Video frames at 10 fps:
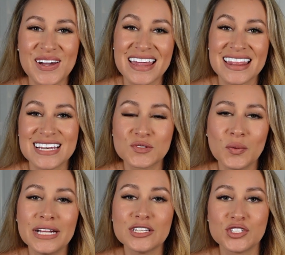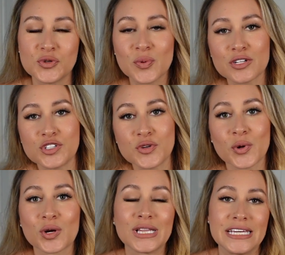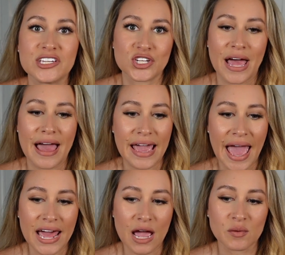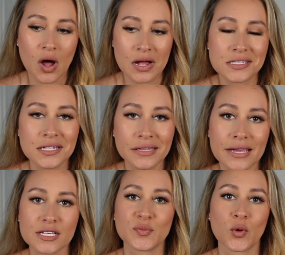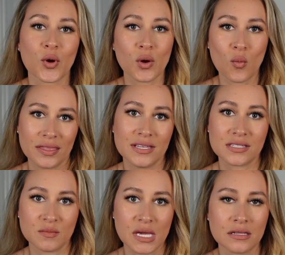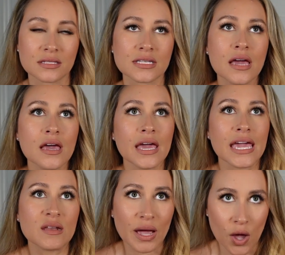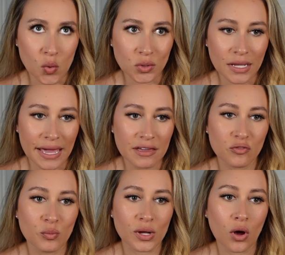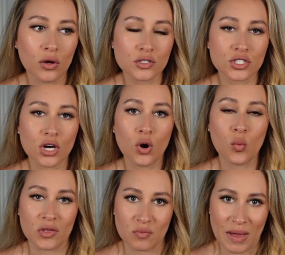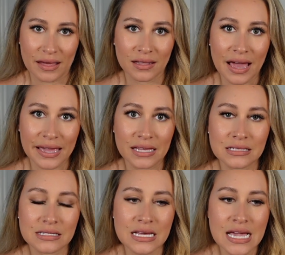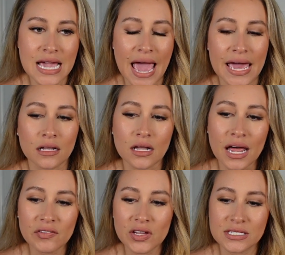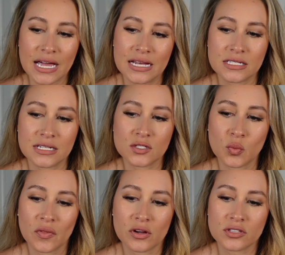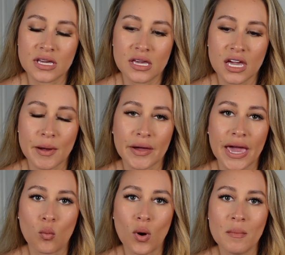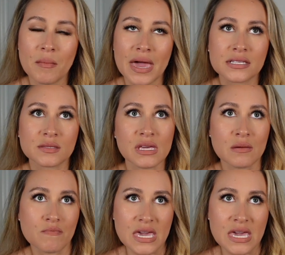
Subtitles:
Okay, this one is super, super cliche, and I'm constantly exploring what this means in my own life, but also with my clients. And a lot of contestants, when they're thinking about, okay, what makes me,